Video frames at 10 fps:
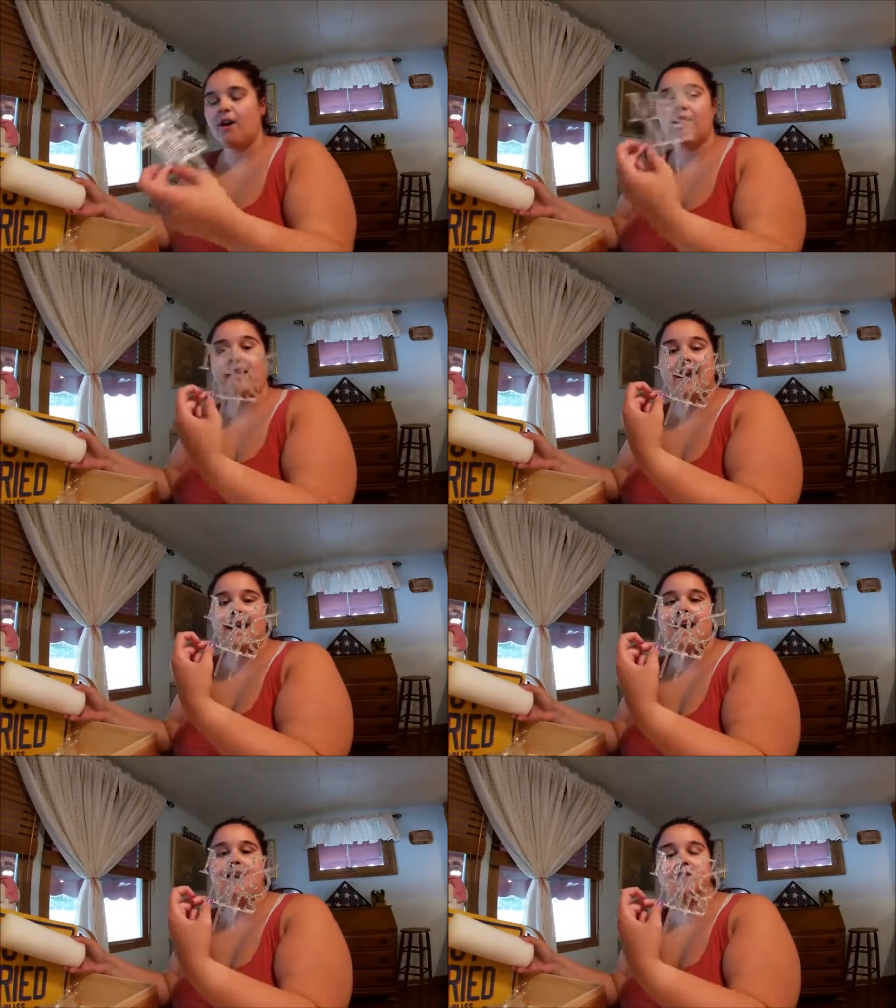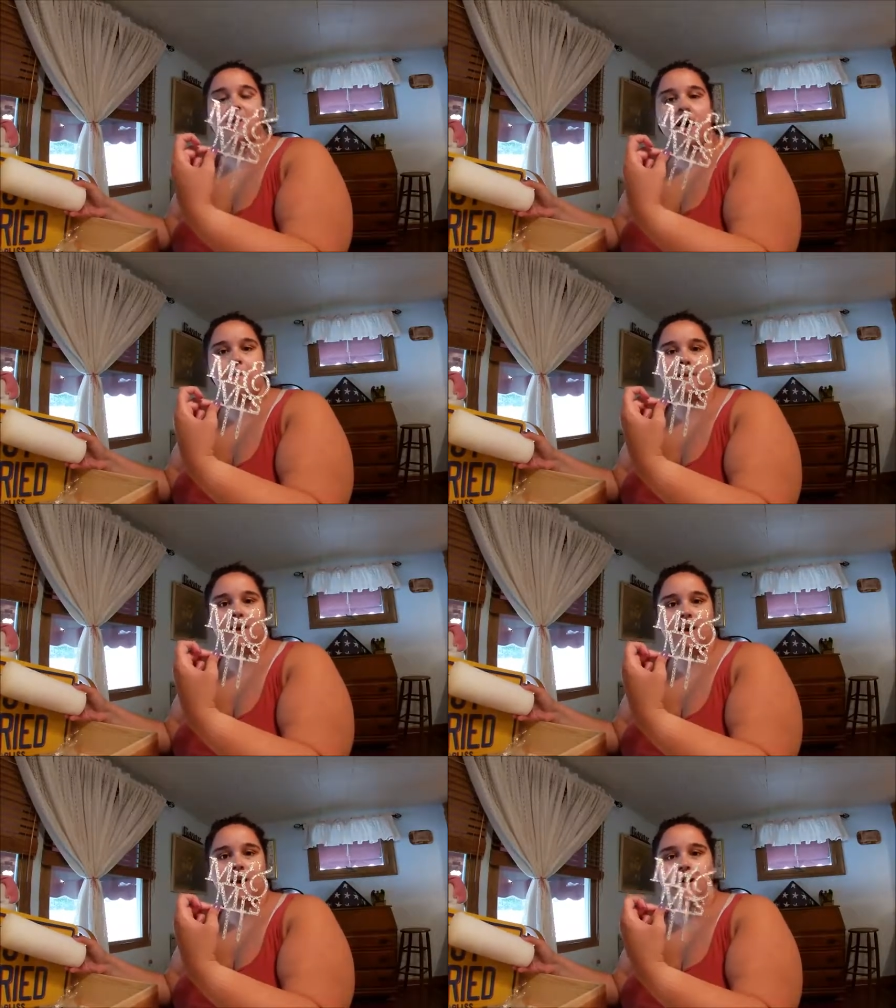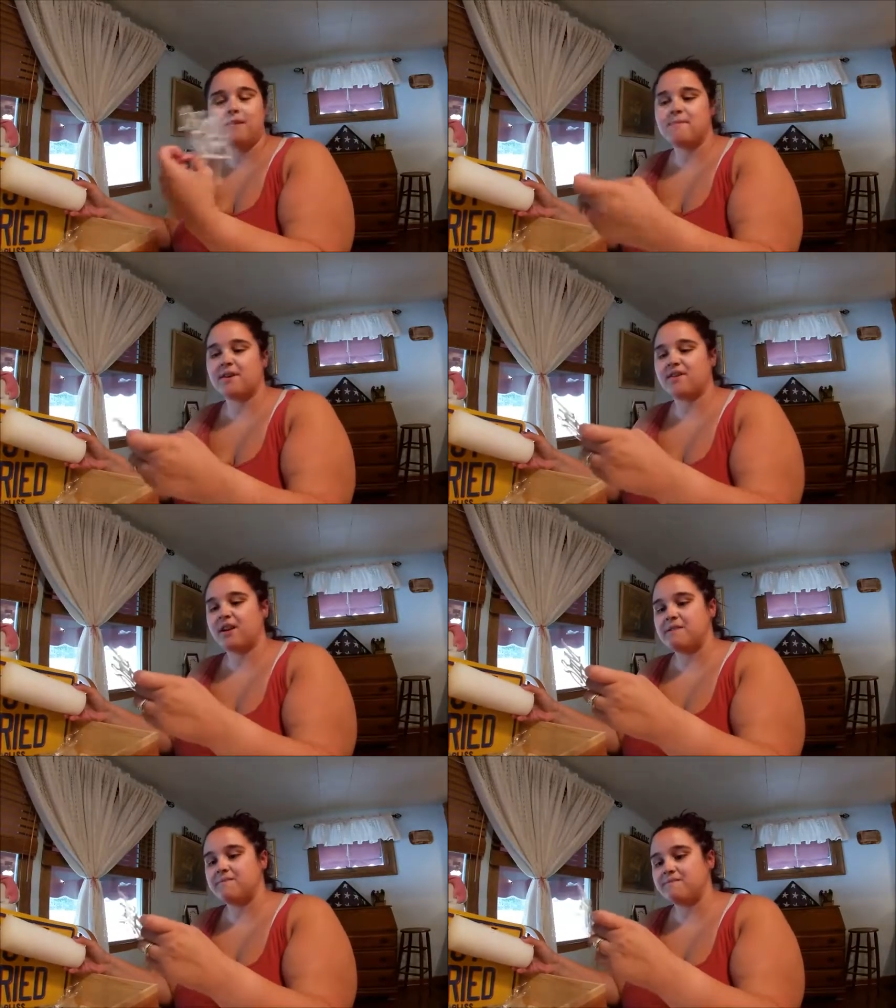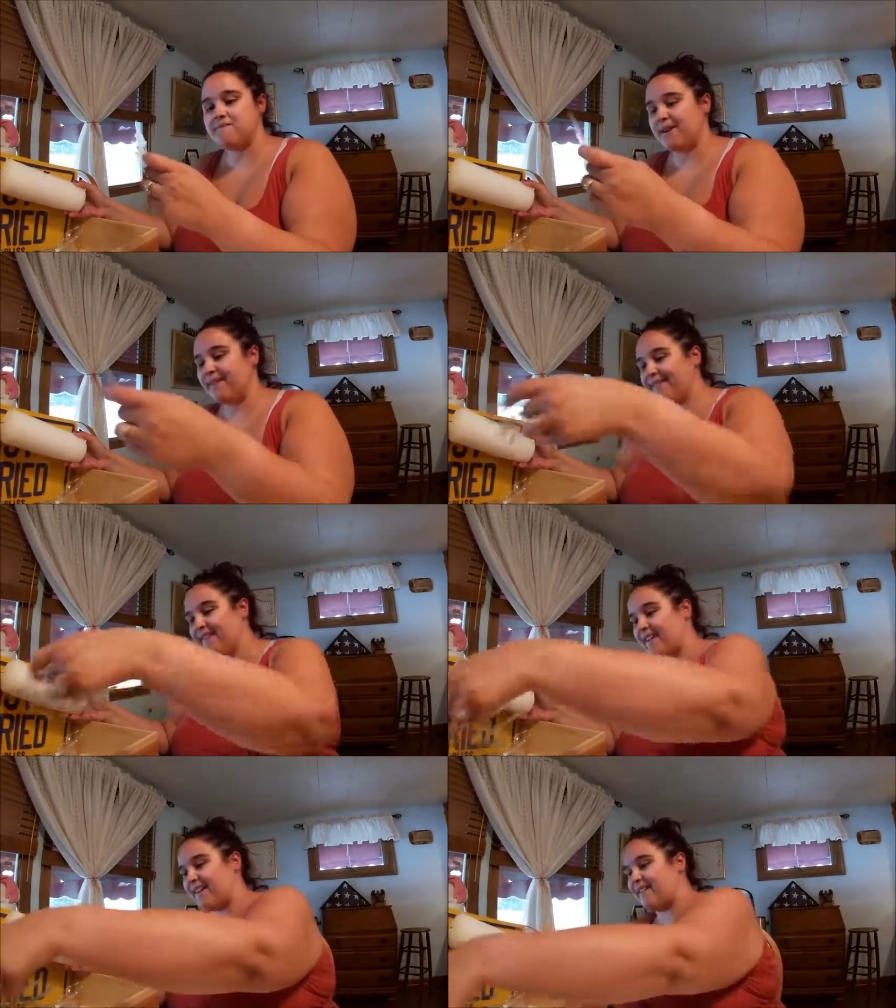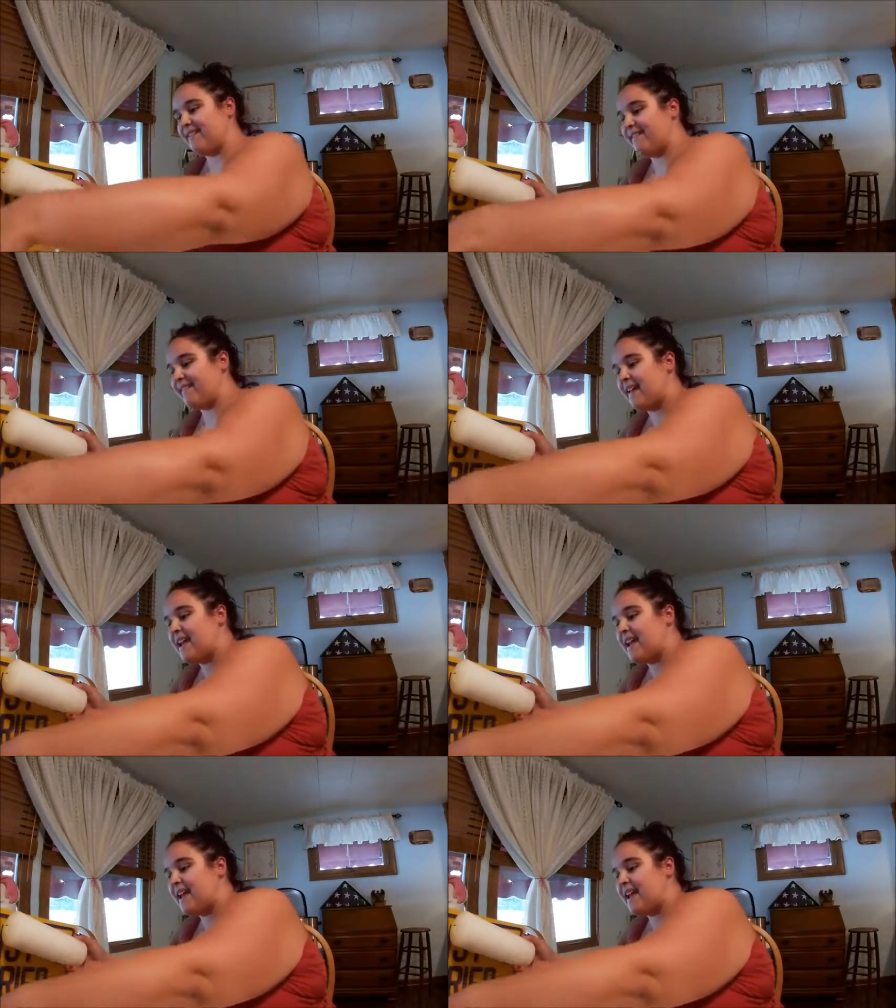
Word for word: Our cake topper, Mr. and Mrs.